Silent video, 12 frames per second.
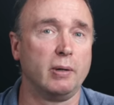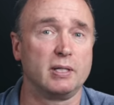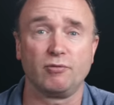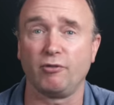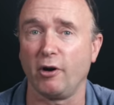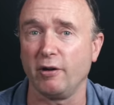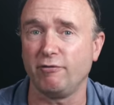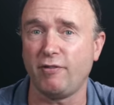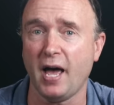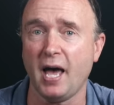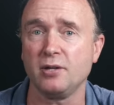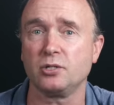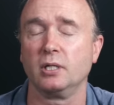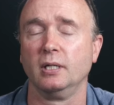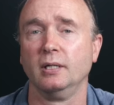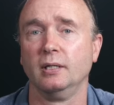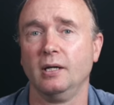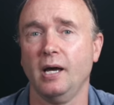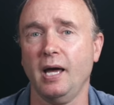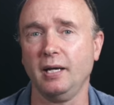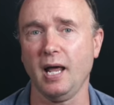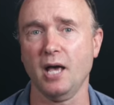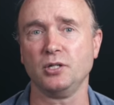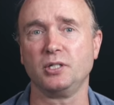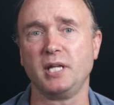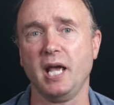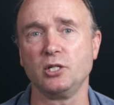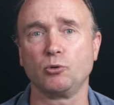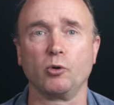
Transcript: It's very fast, and it has a day's